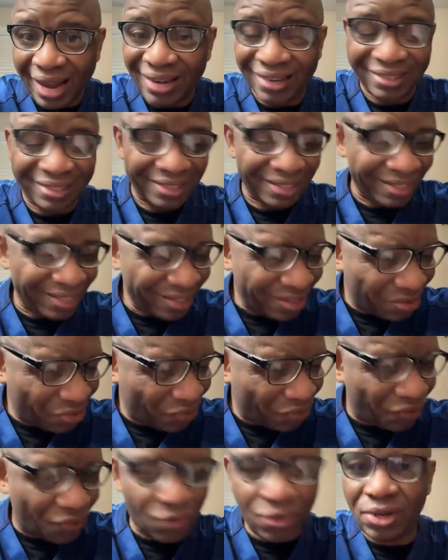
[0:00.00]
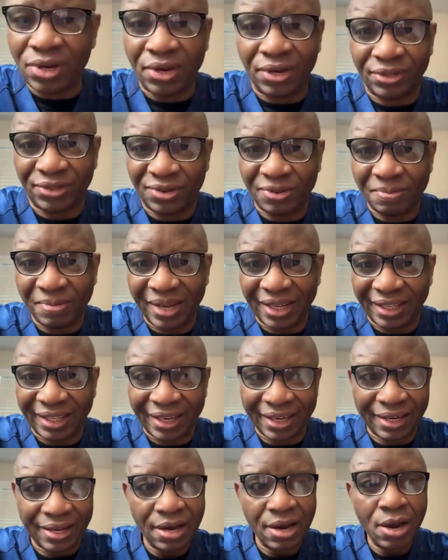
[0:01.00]
anything. It's fully
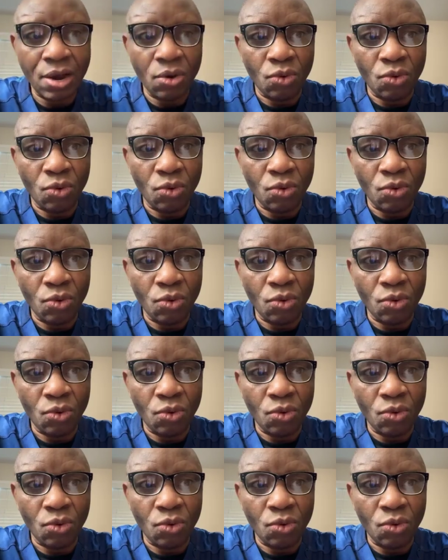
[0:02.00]
automated.